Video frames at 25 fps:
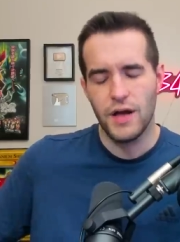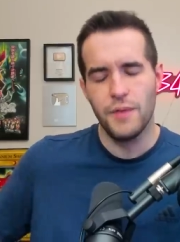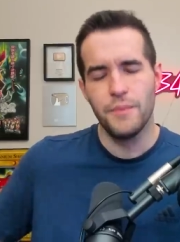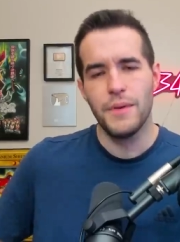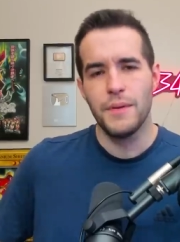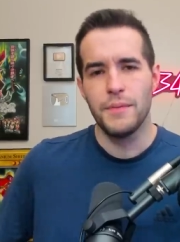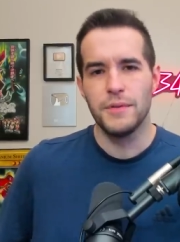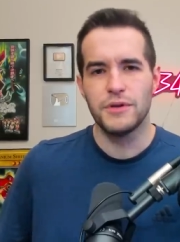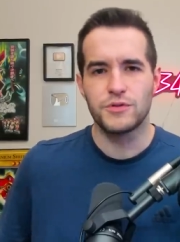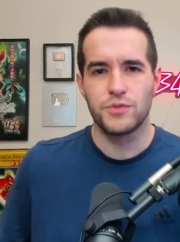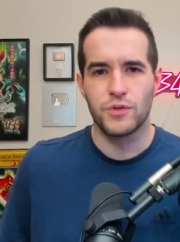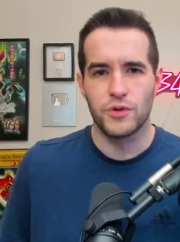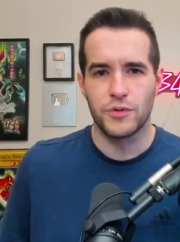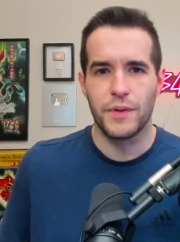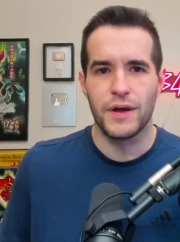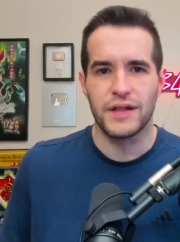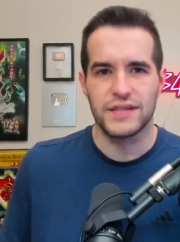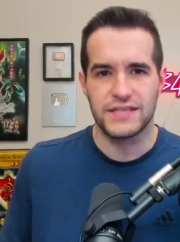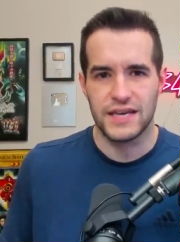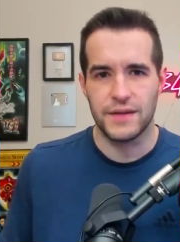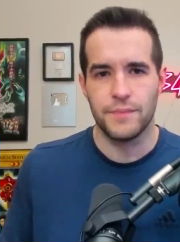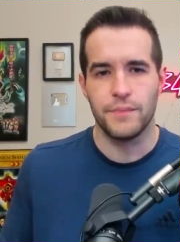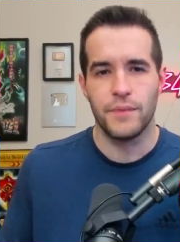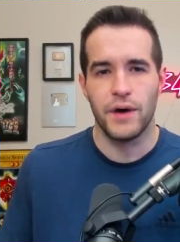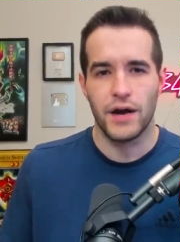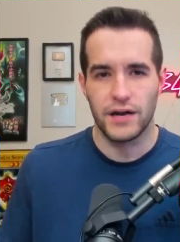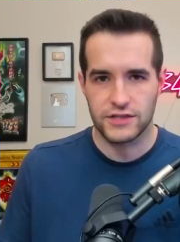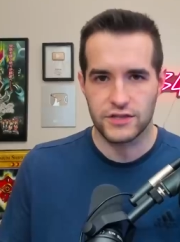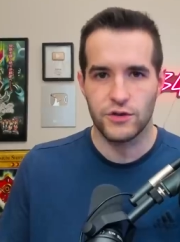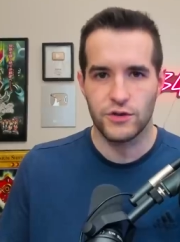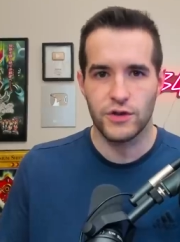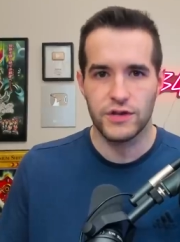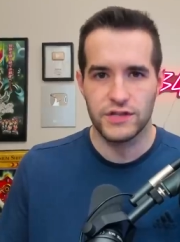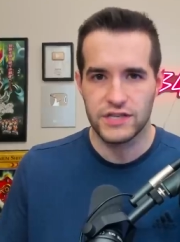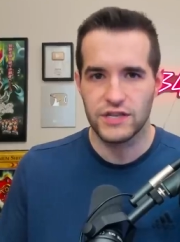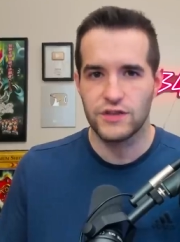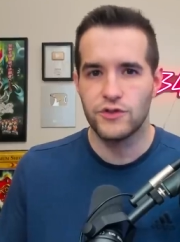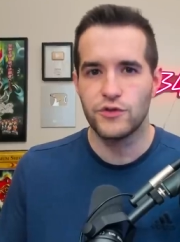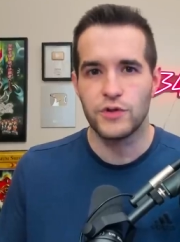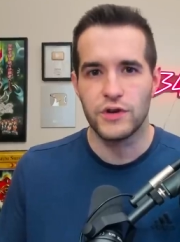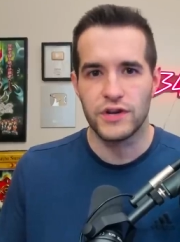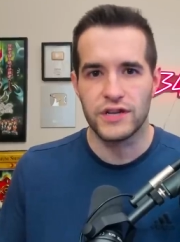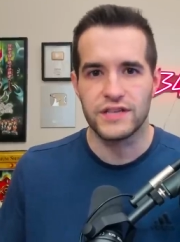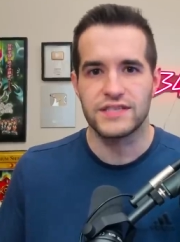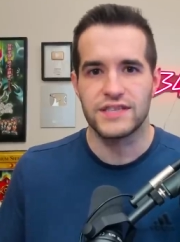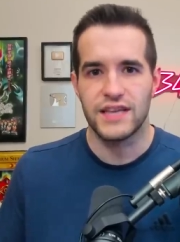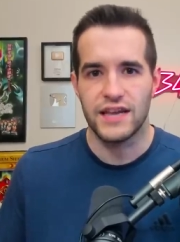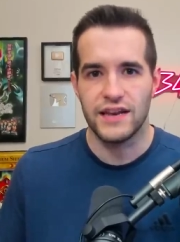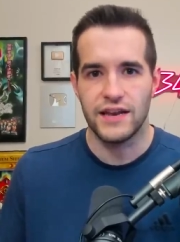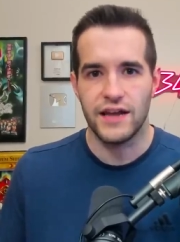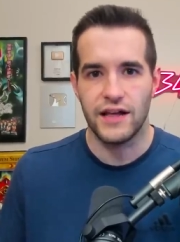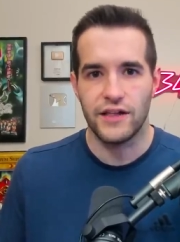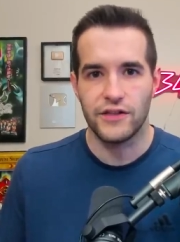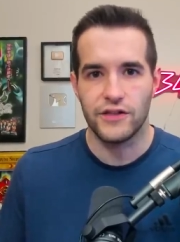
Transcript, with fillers: maybe it's worth about 10 bucks. So let's include it as $10.